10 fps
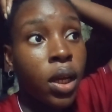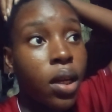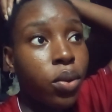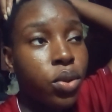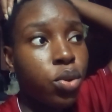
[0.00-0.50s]

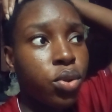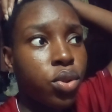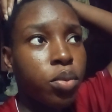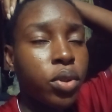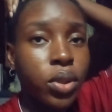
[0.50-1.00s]
I'll also use
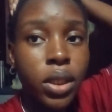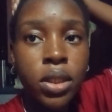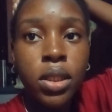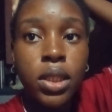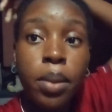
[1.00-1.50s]
tomorrow to
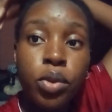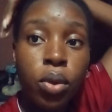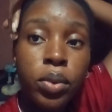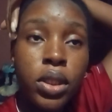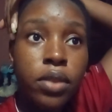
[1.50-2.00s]
edit i'm
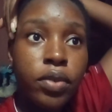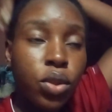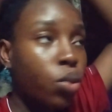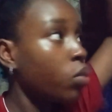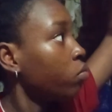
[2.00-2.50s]
done with the
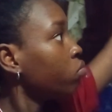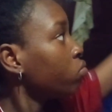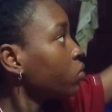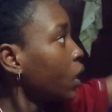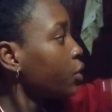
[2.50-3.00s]
video
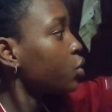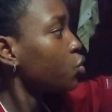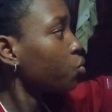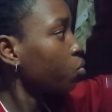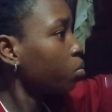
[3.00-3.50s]
that's
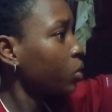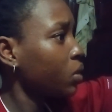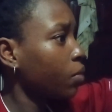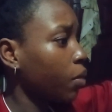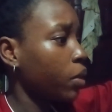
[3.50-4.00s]
true Most
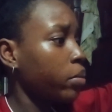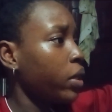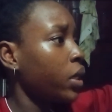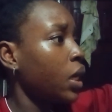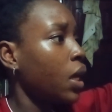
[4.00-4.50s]
ti gbàgbé pé
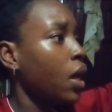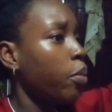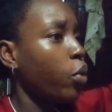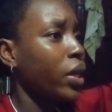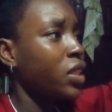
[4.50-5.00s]

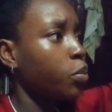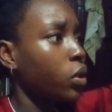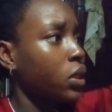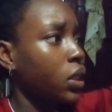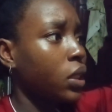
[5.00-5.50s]
mo
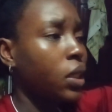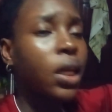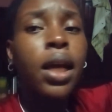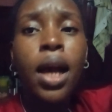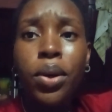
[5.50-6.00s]
export kini
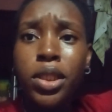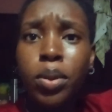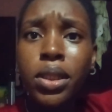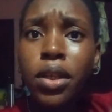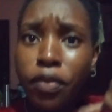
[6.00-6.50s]
i was
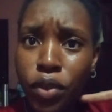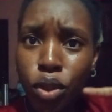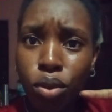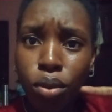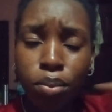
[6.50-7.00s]
exporting a
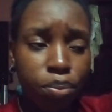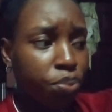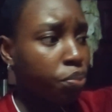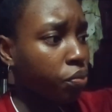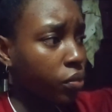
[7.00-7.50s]
video
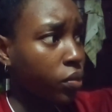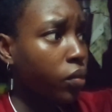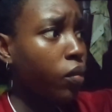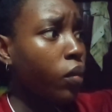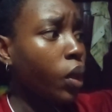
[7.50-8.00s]

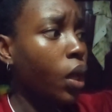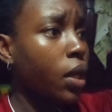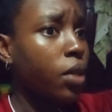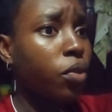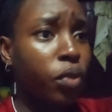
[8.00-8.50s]

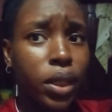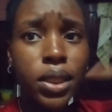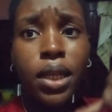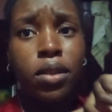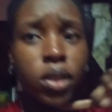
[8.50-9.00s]
and i don't forget
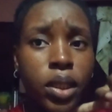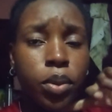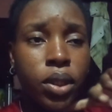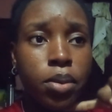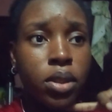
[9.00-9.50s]
to i
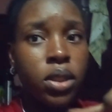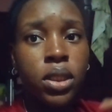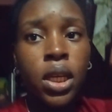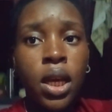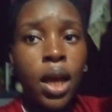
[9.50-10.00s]
export am
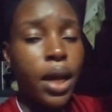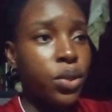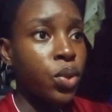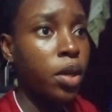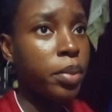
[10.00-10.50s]
since i
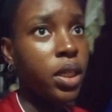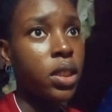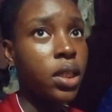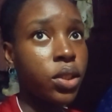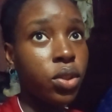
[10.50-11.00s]
need to go and make
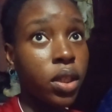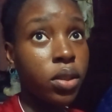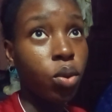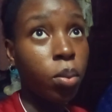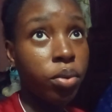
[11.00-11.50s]
it i need to go
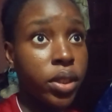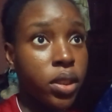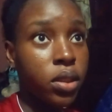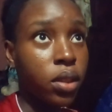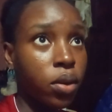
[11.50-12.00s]
and
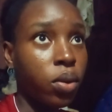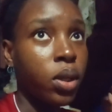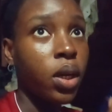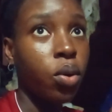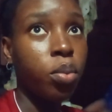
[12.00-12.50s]
compress it now
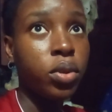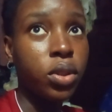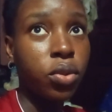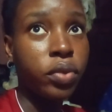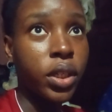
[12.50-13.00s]
i'll upload
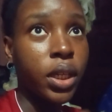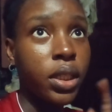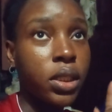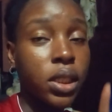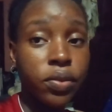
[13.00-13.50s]
it
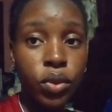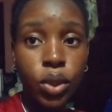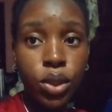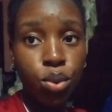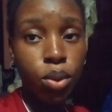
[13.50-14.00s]
overnight that's the video
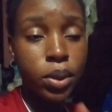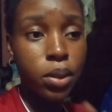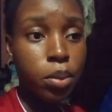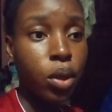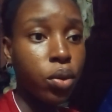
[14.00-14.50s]
that's going up
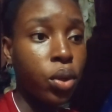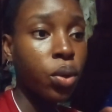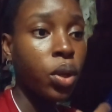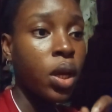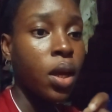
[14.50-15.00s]

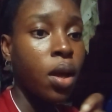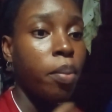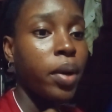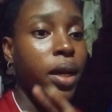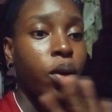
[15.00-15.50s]
tomorrow
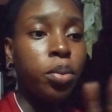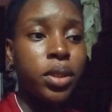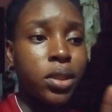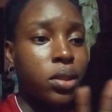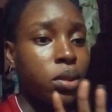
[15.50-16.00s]
my
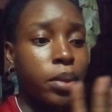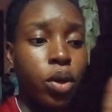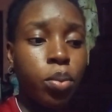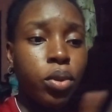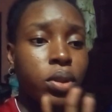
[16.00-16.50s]
updating my
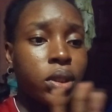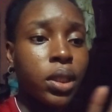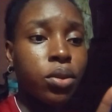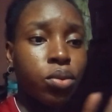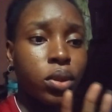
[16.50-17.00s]
uploading
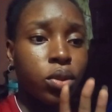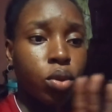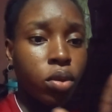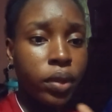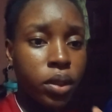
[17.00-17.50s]
schedule is
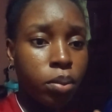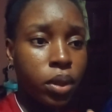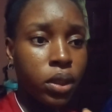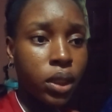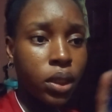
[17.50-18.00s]
all over the
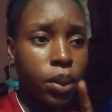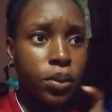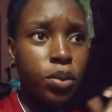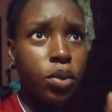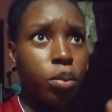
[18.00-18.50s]
place i think i'm
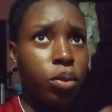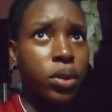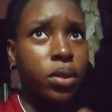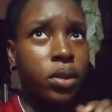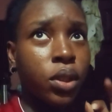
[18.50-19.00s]
supposed to be
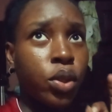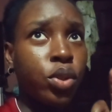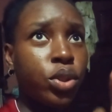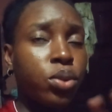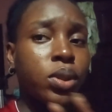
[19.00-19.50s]
uploading
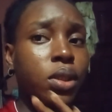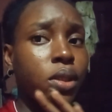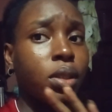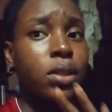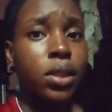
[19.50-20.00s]

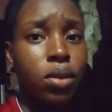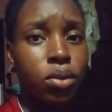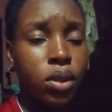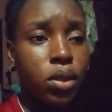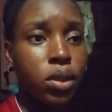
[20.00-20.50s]
tuesdays and
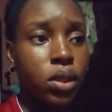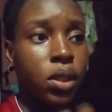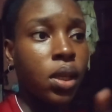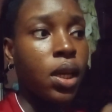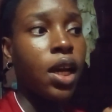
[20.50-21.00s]
saturdays
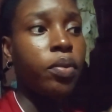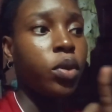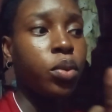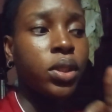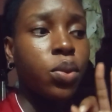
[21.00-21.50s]
i've been
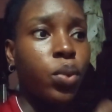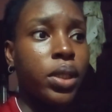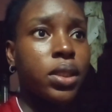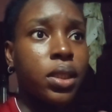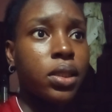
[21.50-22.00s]
uploading
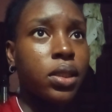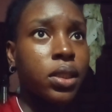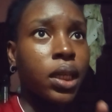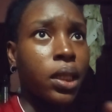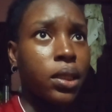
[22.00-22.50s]

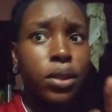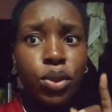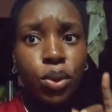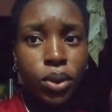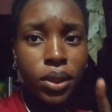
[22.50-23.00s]
wednesdays and i think
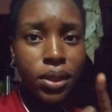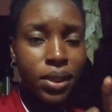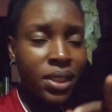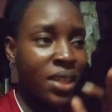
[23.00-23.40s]
sundays